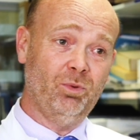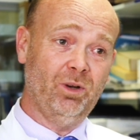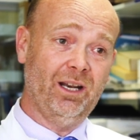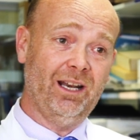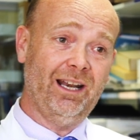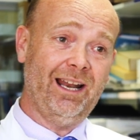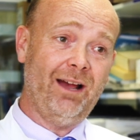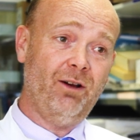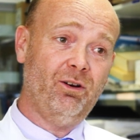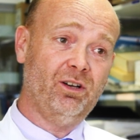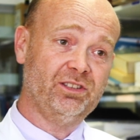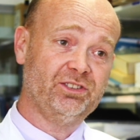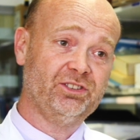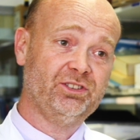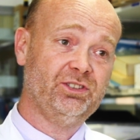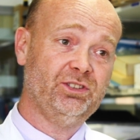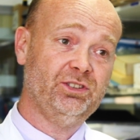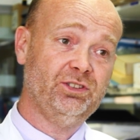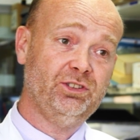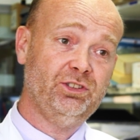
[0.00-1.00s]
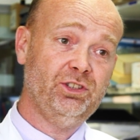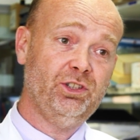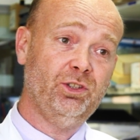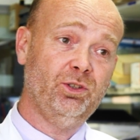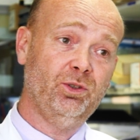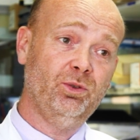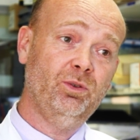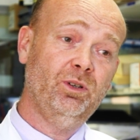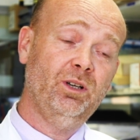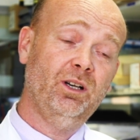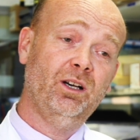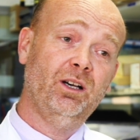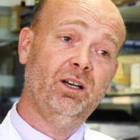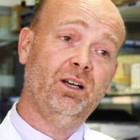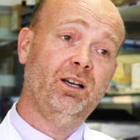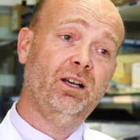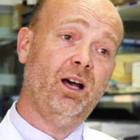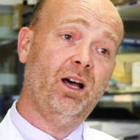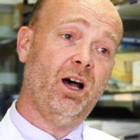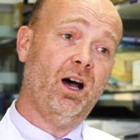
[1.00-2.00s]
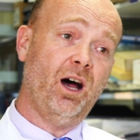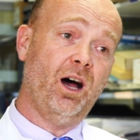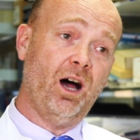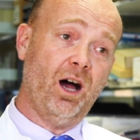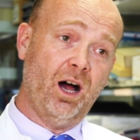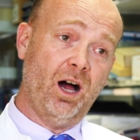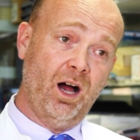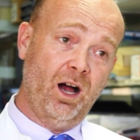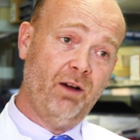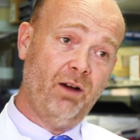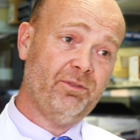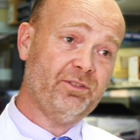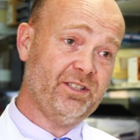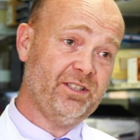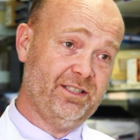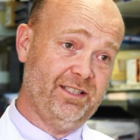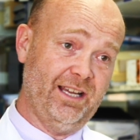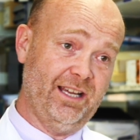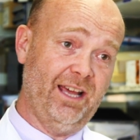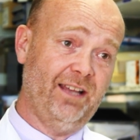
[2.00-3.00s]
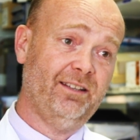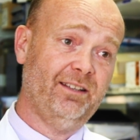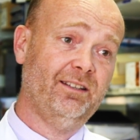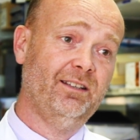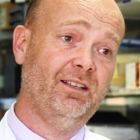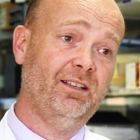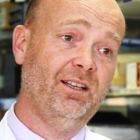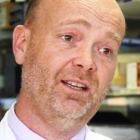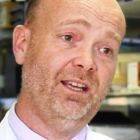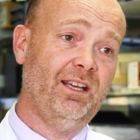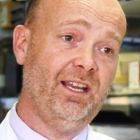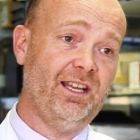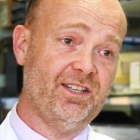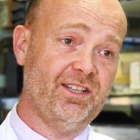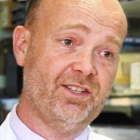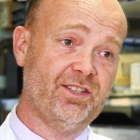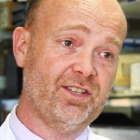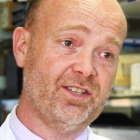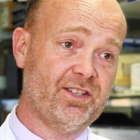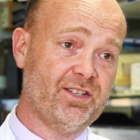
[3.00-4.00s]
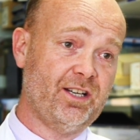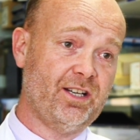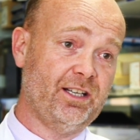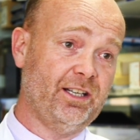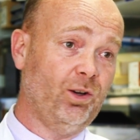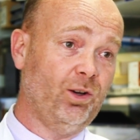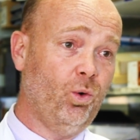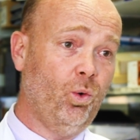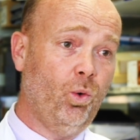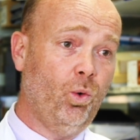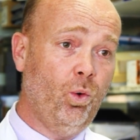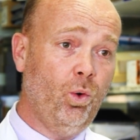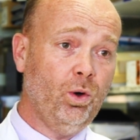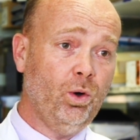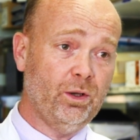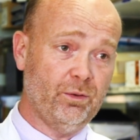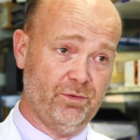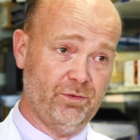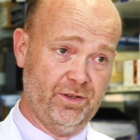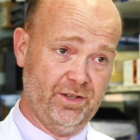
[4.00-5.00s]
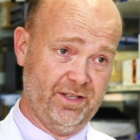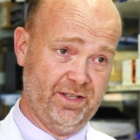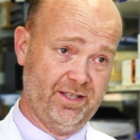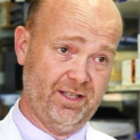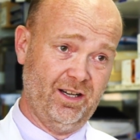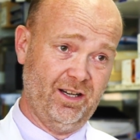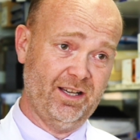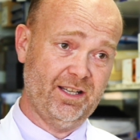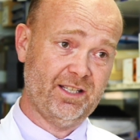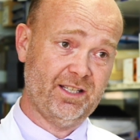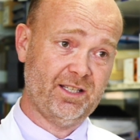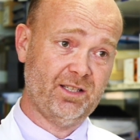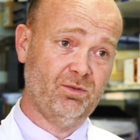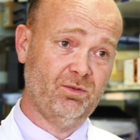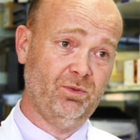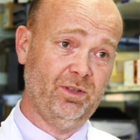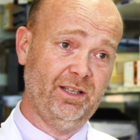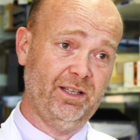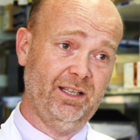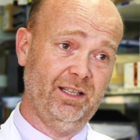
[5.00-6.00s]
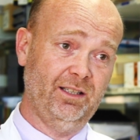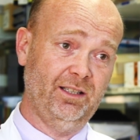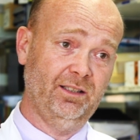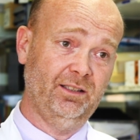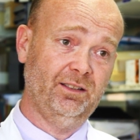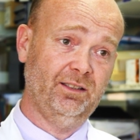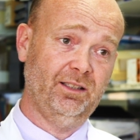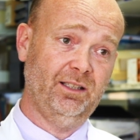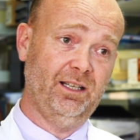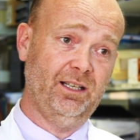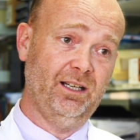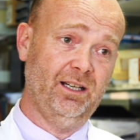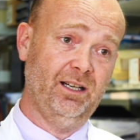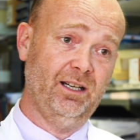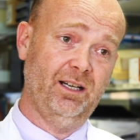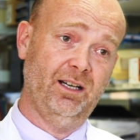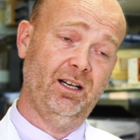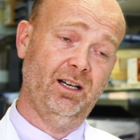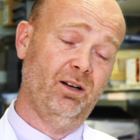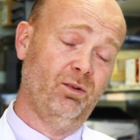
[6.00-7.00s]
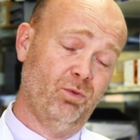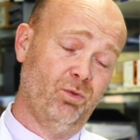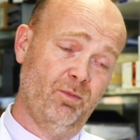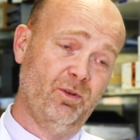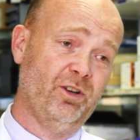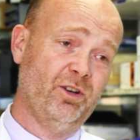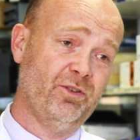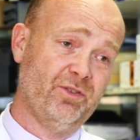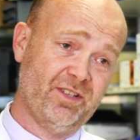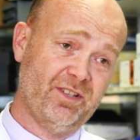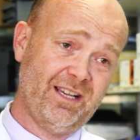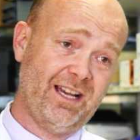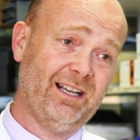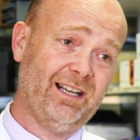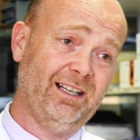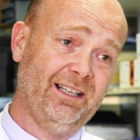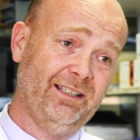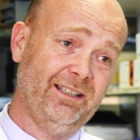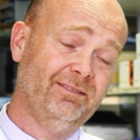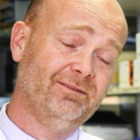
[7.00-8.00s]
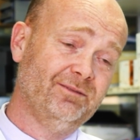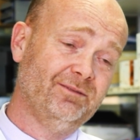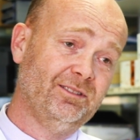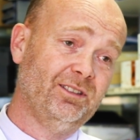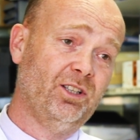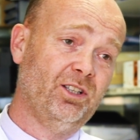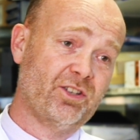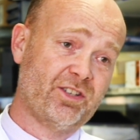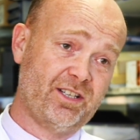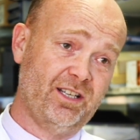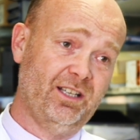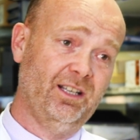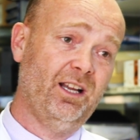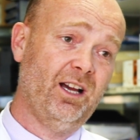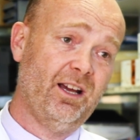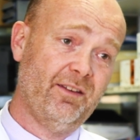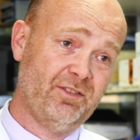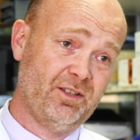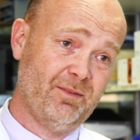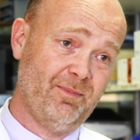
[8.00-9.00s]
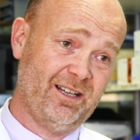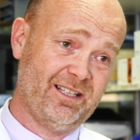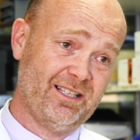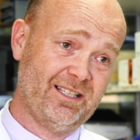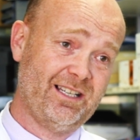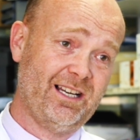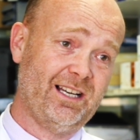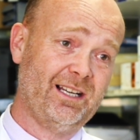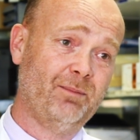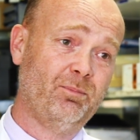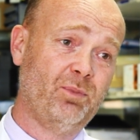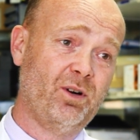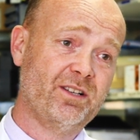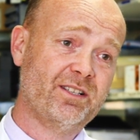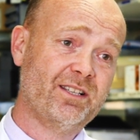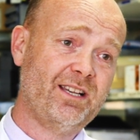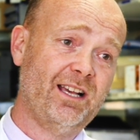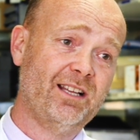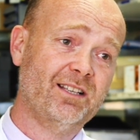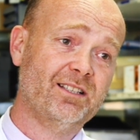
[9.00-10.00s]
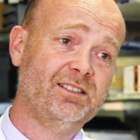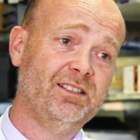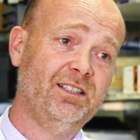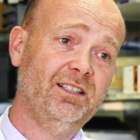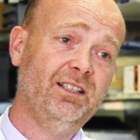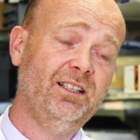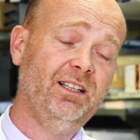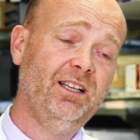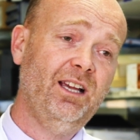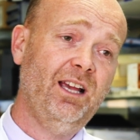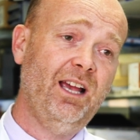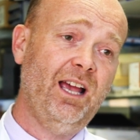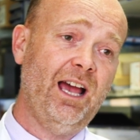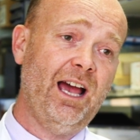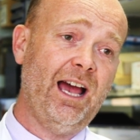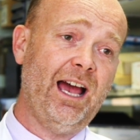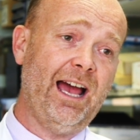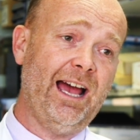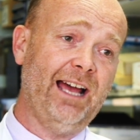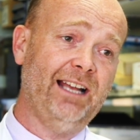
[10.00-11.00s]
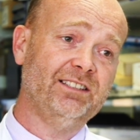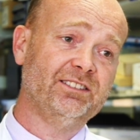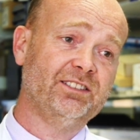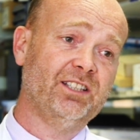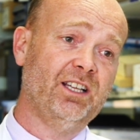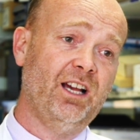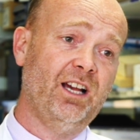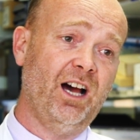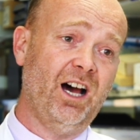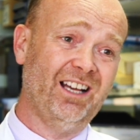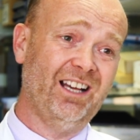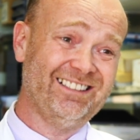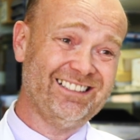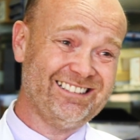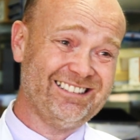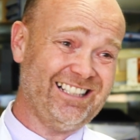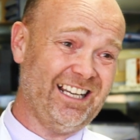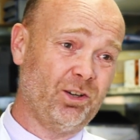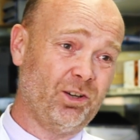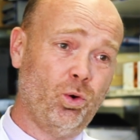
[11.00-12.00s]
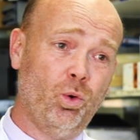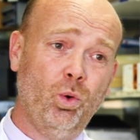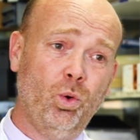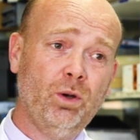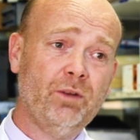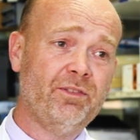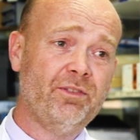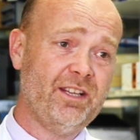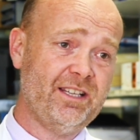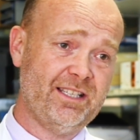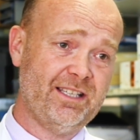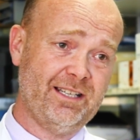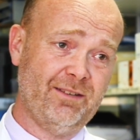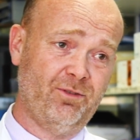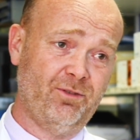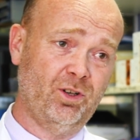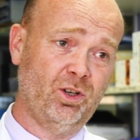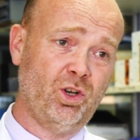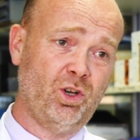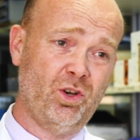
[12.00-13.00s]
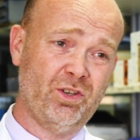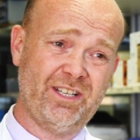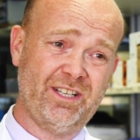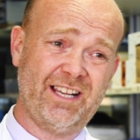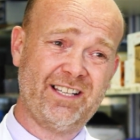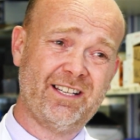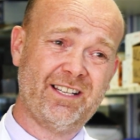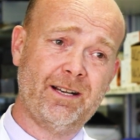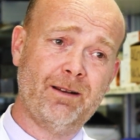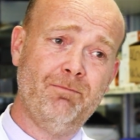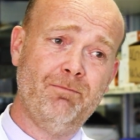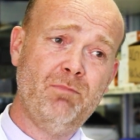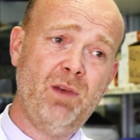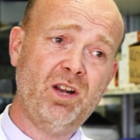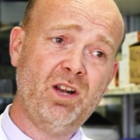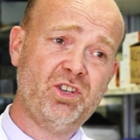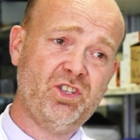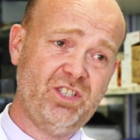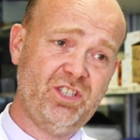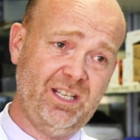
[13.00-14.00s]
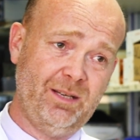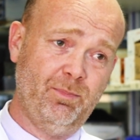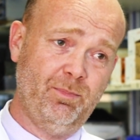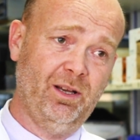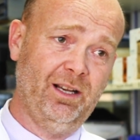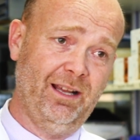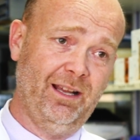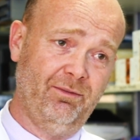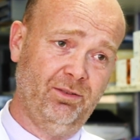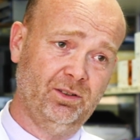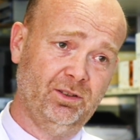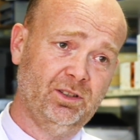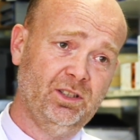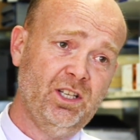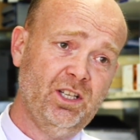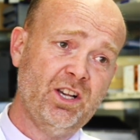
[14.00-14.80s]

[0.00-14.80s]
will allow us to do after death is to study all of the sites within a woman who sadly lost her life to metastatic breast cancer and understand all of these different contexts at a much deeper level.